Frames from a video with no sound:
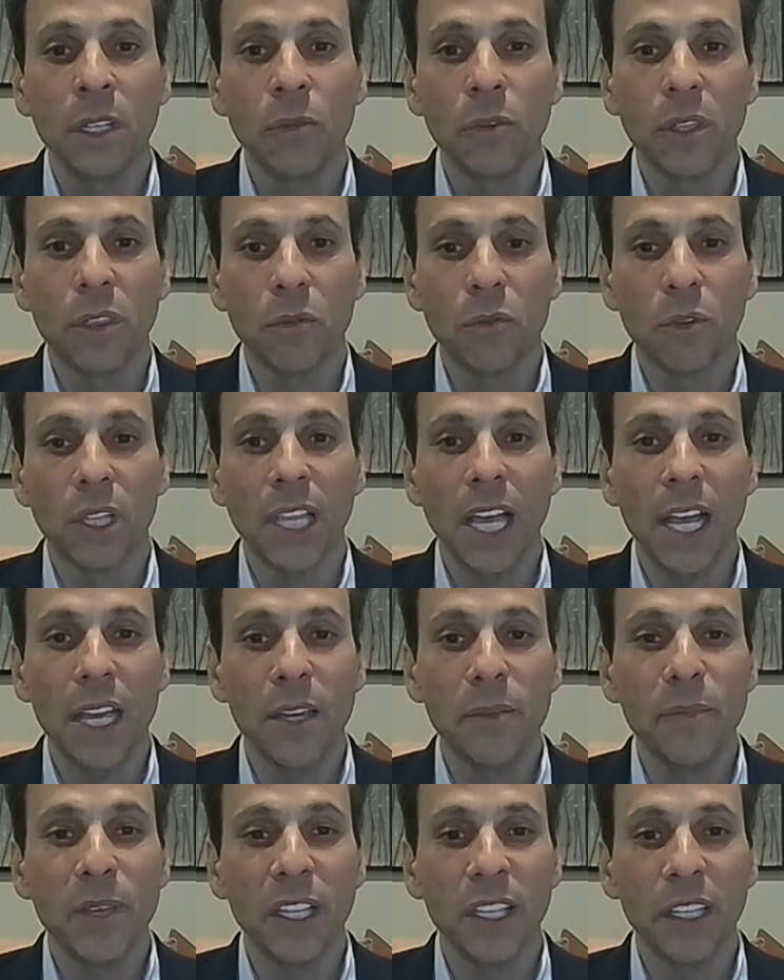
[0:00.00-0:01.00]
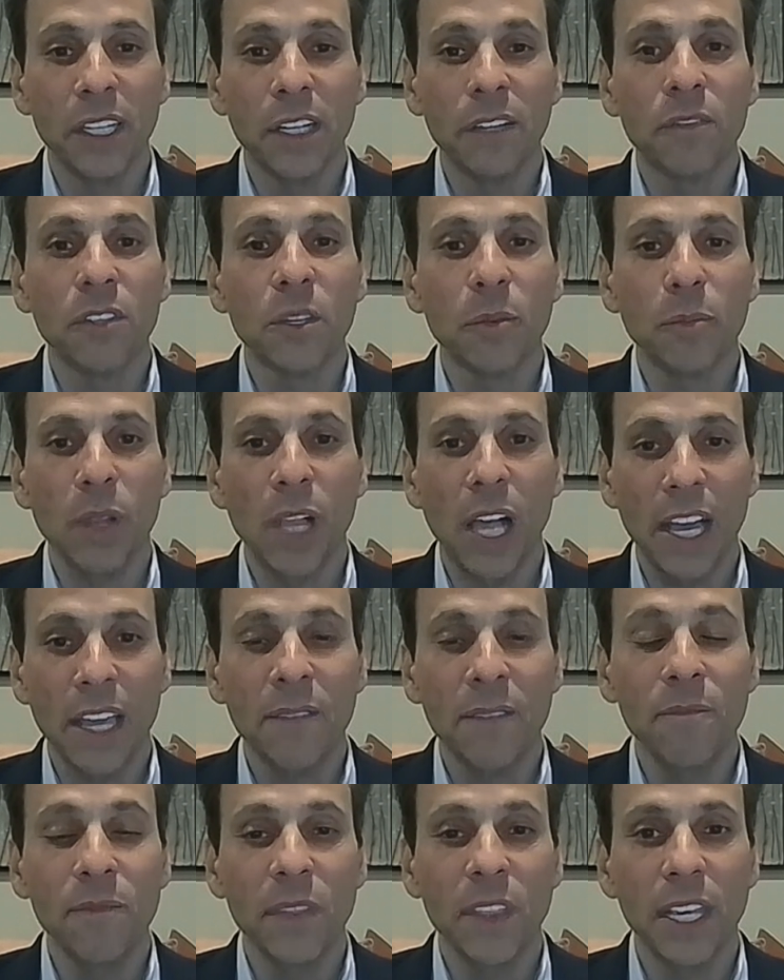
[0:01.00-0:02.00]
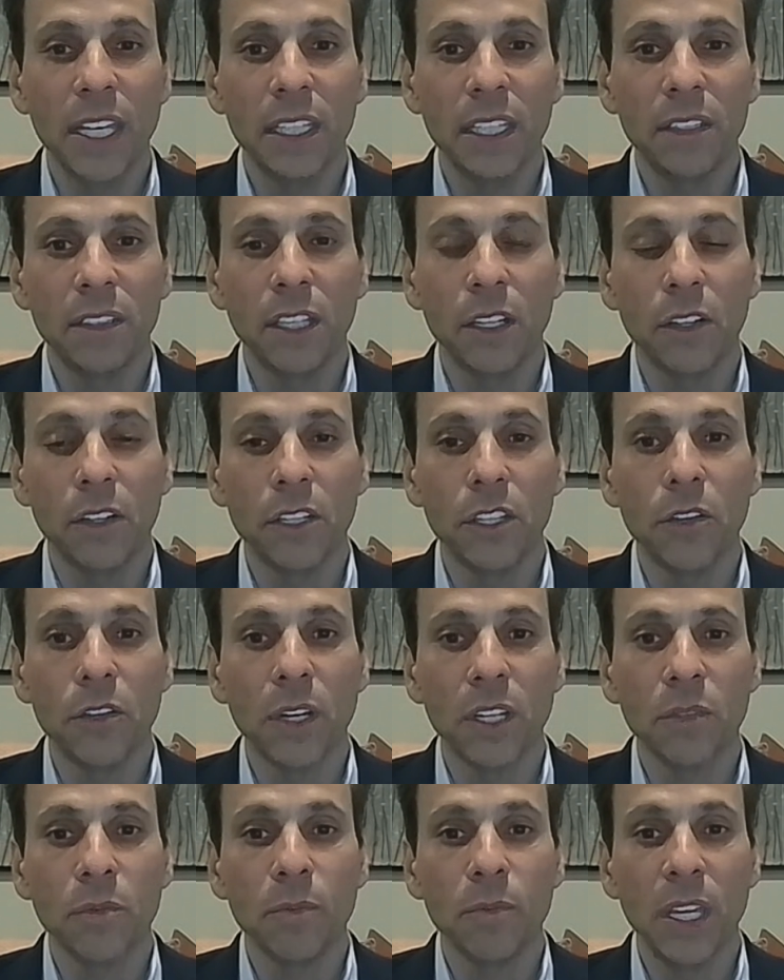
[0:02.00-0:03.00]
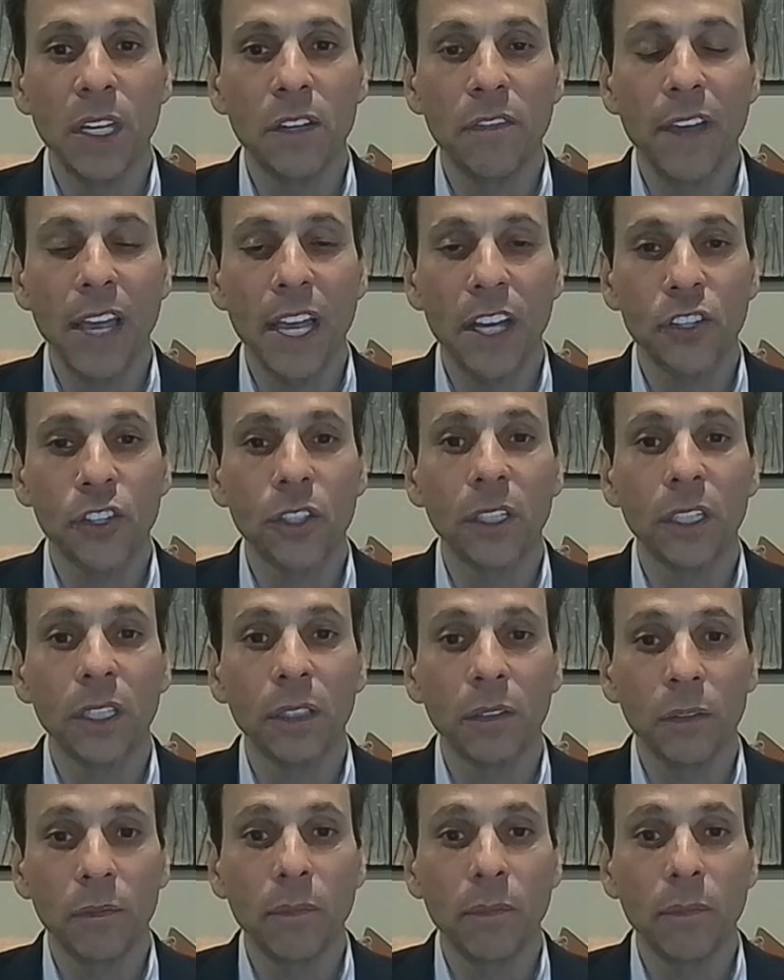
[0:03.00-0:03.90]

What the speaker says: with the reliability of supply that U.S. manufacturer